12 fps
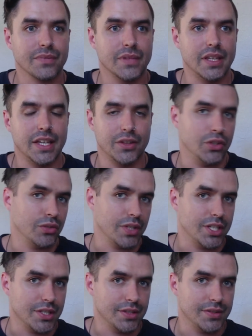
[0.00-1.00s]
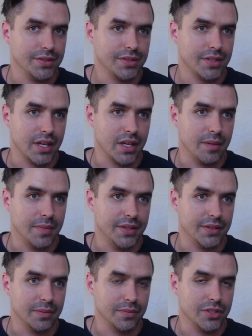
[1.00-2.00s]
in those regions, and
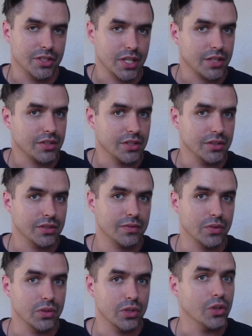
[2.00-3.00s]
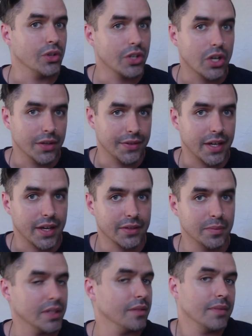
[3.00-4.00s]
some suggestions for who to
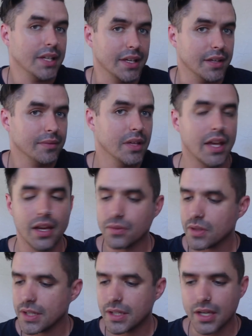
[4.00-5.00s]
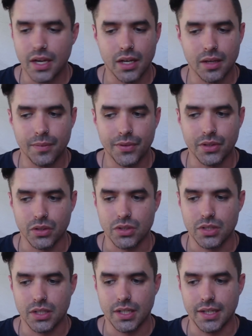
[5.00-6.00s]
contact. But again, every
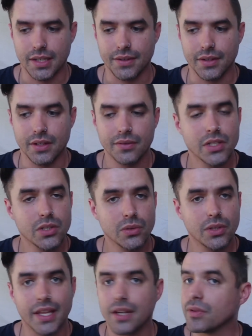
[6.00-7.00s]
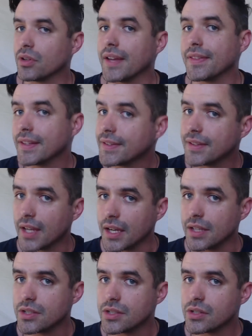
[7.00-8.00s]
solution is individual, and if you're at this
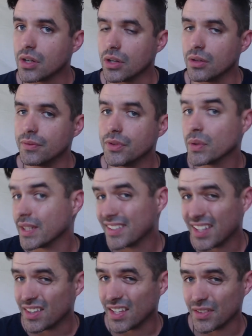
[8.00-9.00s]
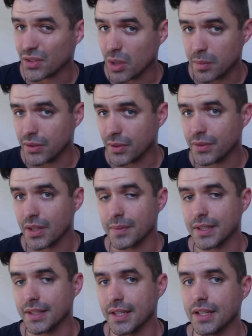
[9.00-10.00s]
stage of doing 10,000 copies of
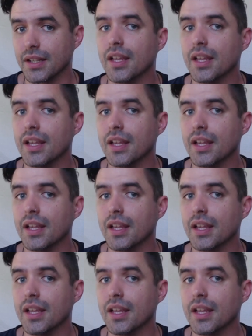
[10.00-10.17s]
something, then